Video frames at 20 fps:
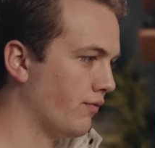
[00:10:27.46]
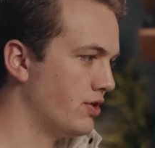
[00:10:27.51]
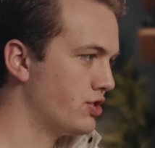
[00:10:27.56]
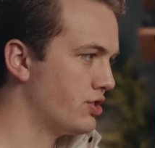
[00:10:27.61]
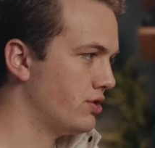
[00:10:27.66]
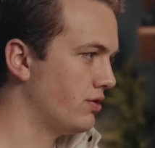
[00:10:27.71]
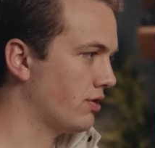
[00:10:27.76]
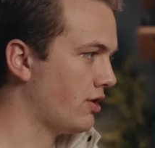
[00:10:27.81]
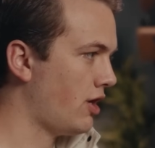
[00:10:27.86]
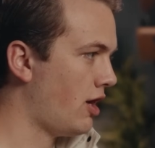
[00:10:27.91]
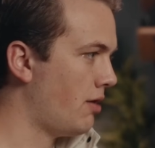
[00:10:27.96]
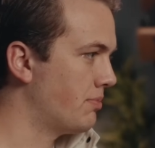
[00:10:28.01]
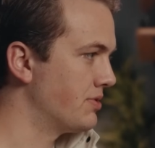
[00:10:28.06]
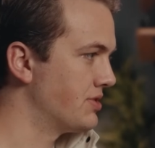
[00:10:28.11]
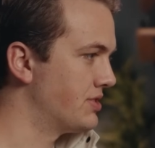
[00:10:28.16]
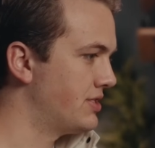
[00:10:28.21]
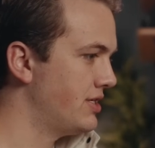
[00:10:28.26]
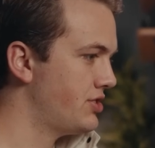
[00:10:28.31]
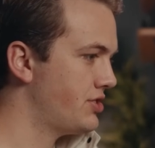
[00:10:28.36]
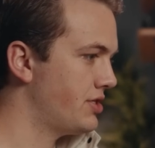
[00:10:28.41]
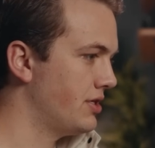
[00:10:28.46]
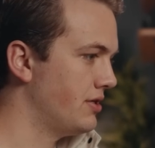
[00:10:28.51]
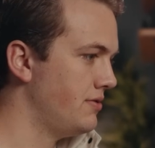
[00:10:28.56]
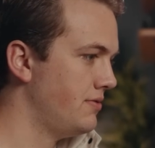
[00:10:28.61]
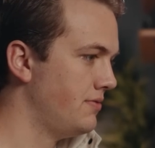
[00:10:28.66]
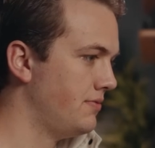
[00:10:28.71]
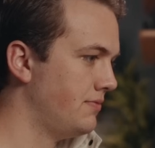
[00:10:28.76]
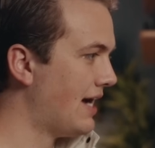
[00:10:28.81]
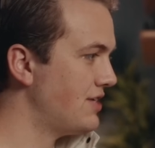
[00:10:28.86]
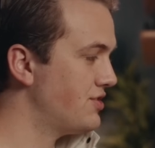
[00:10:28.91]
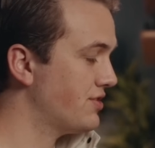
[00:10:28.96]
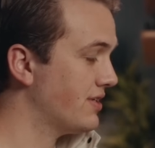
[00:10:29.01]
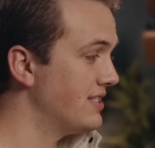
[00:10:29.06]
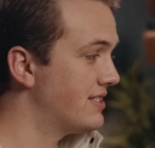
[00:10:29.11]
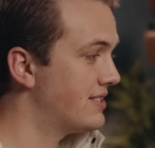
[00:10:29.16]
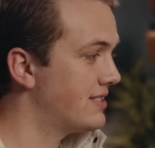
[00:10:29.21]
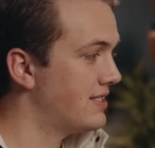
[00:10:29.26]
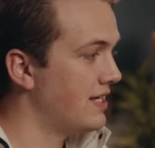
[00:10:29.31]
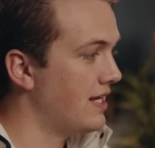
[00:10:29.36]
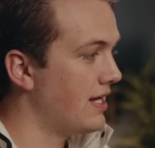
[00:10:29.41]
original composition, as you can
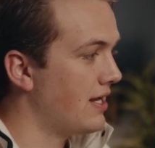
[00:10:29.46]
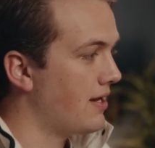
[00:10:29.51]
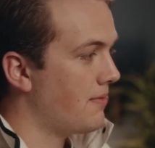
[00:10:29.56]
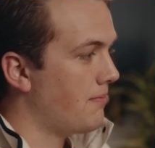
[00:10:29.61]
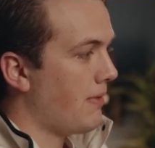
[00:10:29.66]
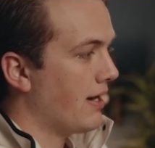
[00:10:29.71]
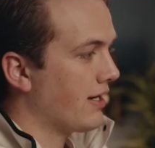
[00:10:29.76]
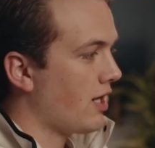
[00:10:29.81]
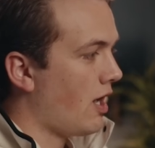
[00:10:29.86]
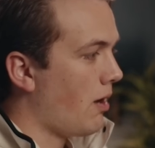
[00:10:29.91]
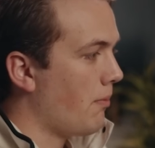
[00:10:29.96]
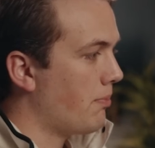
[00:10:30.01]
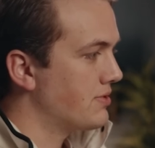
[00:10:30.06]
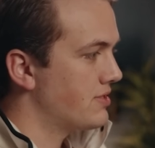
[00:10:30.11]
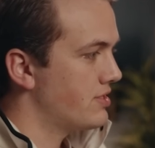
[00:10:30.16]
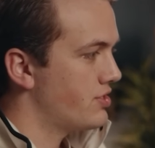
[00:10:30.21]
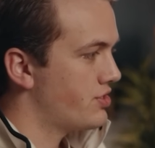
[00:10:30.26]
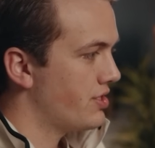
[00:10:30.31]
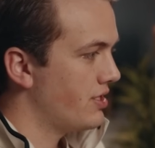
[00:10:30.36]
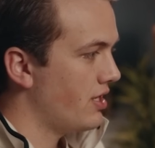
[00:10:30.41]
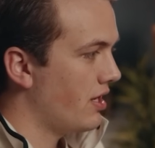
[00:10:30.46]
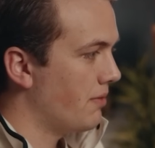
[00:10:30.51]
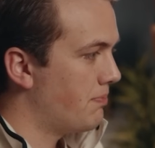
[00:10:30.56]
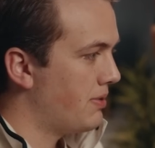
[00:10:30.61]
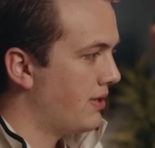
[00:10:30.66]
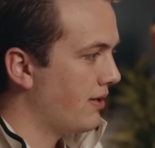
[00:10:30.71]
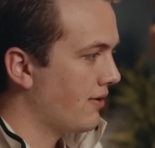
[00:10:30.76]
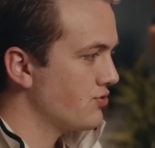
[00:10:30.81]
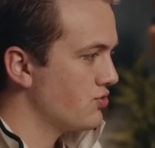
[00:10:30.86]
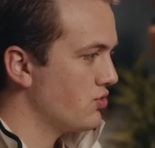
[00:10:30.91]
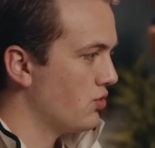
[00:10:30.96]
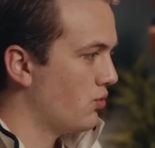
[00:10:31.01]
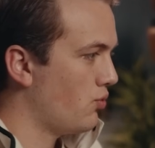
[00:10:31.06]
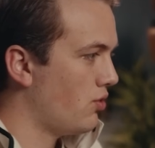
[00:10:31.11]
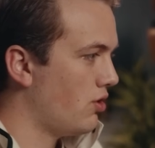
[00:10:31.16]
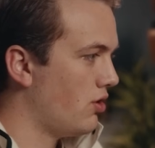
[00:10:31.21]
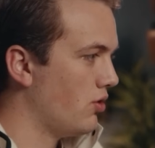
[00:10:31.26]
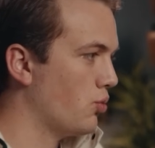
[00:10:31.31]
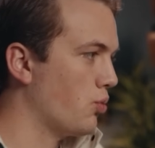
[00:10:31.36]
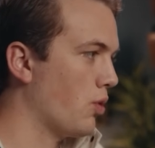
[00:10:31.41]
see, my composition appears on the
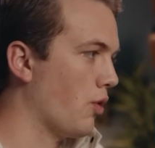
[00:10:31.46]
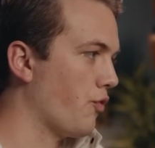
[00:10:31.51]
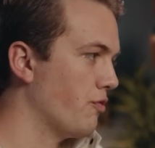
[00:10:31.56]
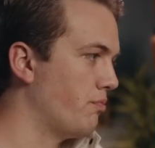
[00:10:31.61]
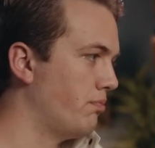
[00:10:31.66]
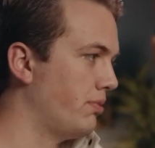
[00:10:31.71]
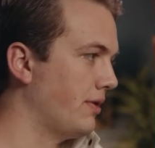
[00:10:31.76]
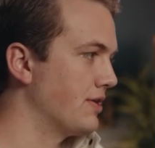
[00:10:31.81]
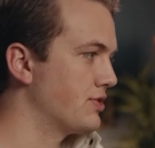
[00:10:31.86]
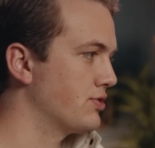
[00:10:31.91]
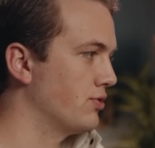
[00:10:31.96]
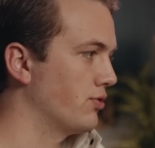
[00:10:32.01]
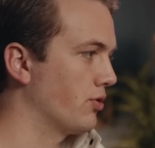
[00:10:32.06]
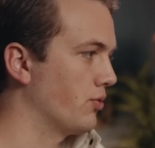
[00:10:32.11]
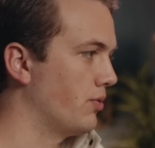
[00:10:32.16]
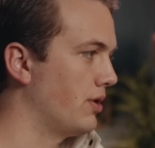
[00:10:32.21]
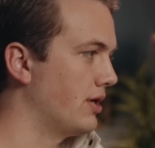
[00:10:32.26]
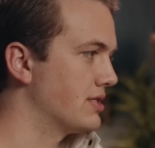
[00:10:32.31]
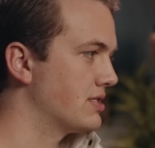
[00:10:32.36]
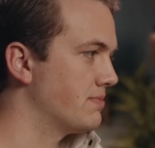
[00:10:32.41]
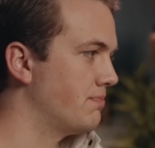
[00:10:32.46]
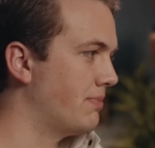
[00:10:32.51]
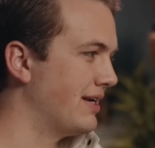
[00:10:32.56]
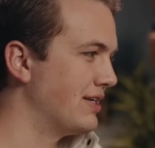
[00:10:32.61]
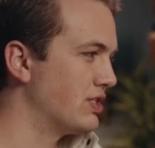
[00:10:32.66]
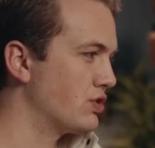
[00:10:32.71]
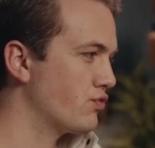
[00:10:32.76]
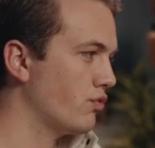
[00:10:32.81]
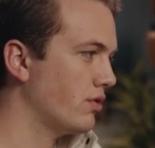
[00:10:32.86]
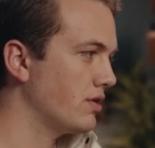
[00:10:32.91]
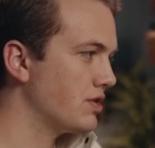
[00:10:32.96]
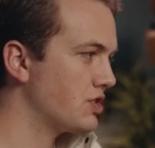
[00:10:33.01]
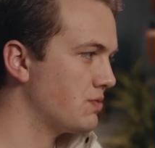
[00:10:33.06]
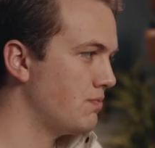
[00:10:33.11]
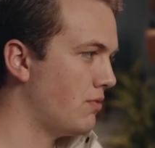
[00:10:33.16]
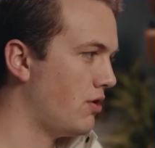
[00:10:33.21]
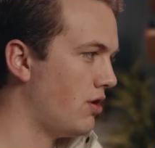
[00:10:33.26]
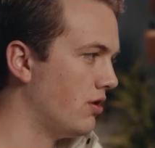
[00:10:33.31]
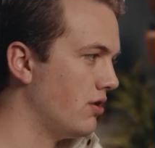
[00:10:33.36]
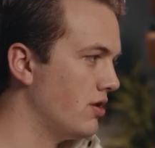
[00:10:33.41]
wall where the placeholder was, but it's really
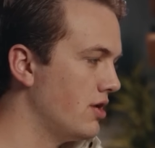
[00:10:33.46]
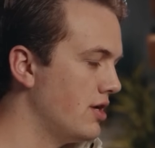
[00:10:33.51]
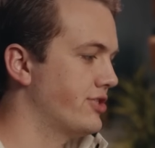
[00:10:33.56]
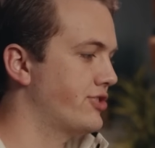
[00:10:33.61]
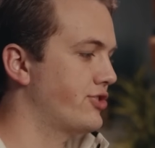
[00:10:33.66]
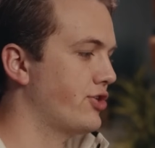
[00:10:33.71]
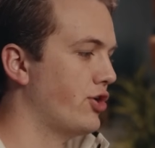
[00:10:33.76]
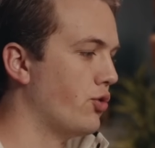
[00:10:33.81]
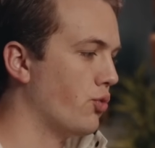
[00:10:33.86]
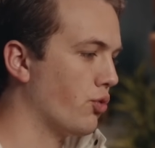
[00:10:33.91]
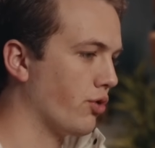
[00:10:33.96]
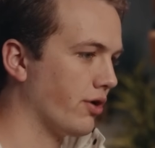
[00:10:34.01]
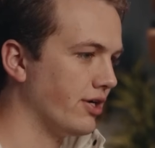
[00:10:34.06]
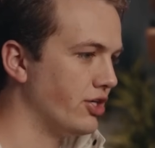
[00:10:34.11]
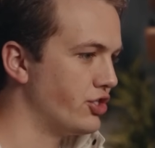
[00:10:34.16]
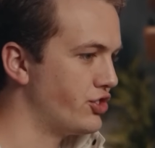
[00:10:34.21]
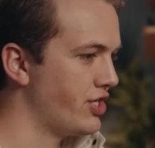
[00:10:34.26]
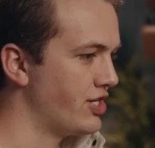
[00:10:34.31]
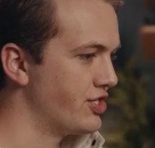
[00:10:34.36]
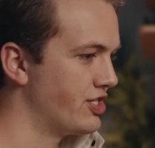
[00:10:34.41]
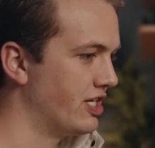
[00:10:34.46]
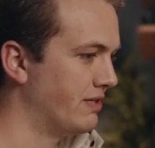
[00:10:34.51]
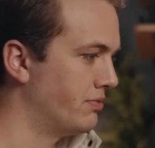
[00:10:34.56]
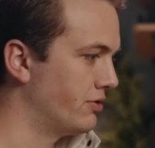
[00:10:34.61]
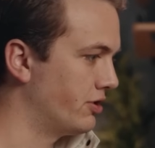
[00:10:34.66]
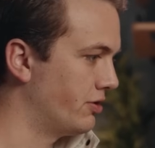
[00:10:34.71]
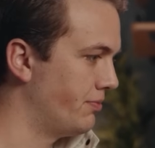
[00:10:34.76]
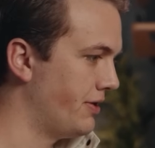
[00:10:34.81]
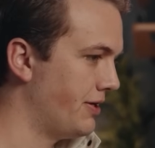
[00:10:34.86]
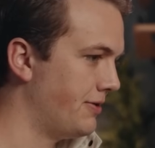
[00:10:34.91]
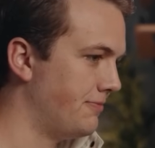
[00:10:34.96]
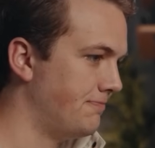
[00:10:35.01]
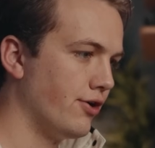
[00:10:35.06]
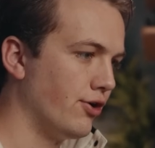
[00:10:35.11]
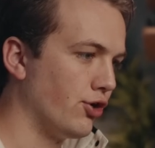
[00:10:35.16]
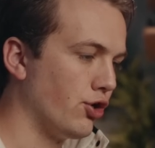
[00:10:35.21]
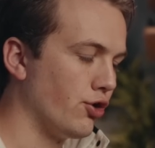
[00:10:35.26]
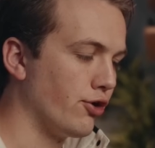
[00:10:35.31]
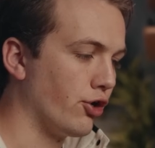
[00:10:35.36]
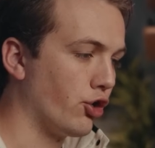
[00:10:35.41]
small, so we're gonna change it up a little bit. You're
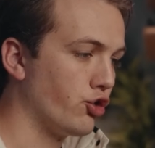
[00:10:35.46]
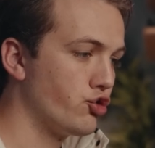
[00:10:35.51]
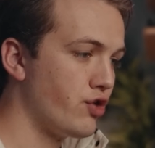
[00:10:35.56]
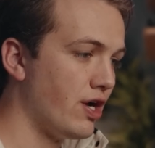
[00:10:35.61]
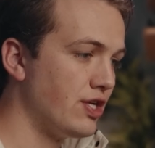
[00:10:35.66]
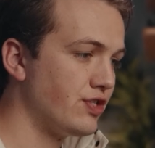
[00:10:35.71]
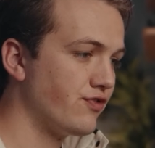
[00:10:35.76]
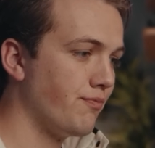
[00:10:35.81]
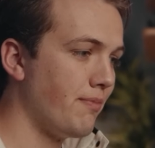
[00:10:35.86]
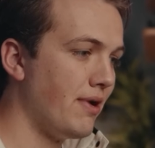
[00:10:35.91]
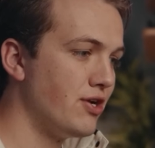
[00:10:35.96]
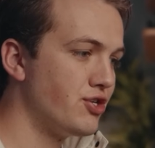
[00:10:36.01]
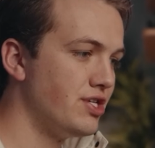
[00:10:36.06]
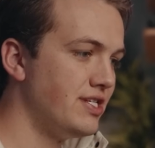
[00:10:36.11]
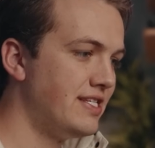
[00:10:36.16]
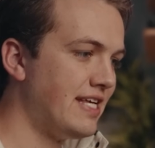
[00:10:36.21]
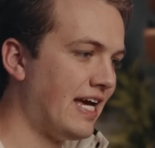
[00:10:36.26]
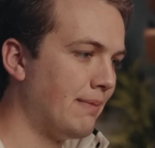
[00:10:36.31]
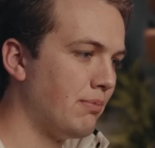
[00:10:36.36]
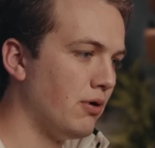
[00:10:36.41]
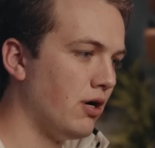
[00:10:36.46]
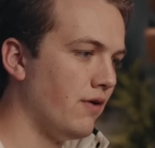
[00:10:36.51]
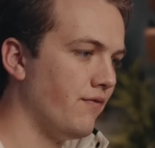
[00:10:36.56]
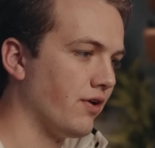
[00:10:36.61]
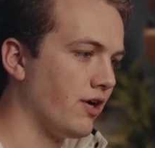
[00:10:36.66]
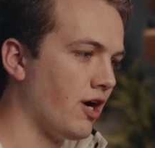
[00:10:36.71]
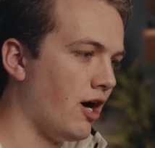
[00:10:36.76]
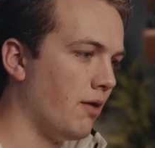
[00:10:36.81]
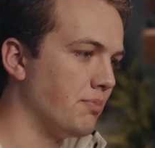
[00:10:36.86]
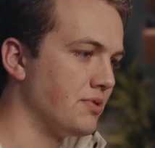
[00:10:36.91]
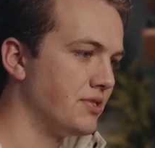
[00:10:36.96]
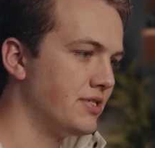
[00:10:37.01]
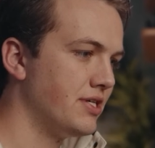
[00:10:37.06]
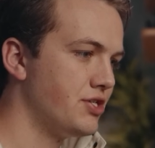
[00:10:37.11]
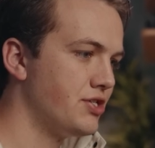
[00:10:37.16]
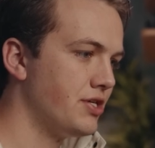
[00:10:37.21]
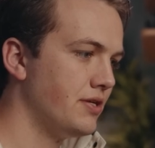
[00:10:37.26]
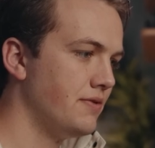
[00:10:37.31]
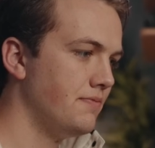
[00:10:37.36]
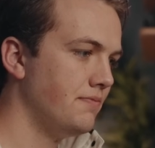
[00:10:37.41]
gonna go to your transformation tab of the
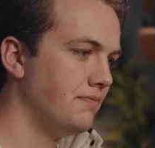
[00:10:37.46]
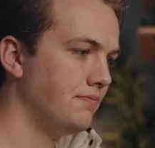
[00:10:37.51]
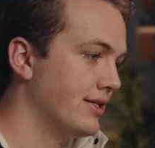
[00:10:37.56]
composition.